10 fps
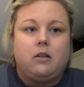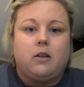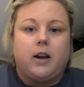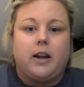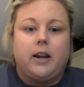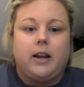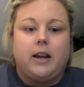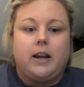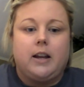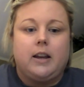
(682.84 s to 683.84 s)
All right,
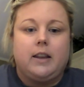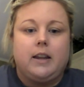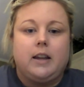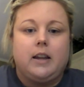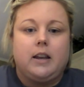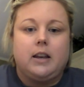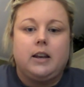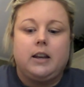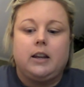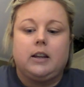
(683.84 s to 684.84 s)
and
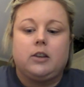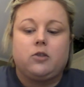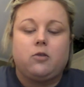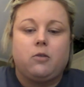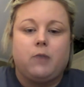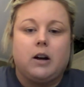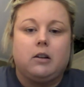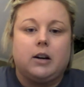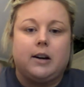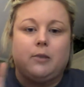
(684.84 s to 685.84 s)
then in a short
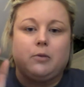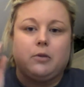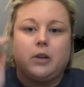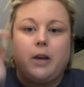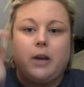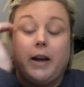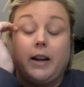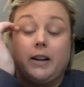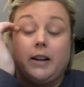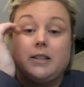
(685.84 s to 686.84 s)
while, I will come
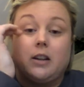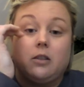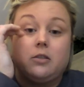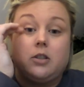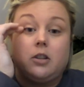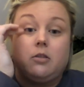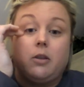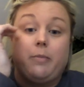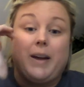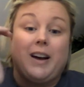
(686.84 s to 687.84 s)
back and talk to you
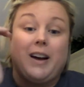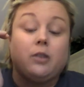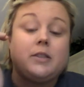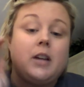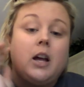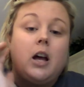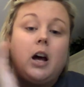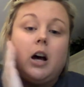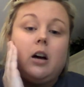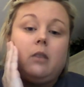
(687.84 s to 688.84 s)
about,
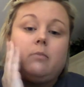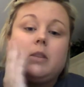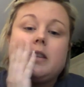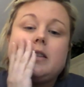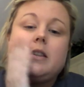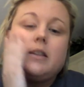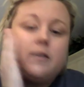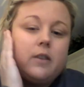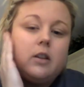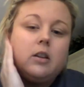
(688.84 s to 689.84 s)
because it
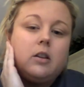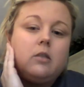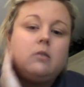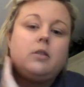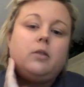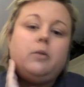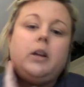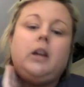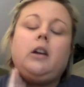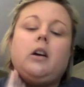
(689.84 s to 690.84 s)
does feel a little
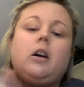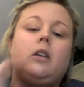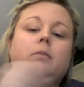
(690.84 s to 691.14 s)
dewy,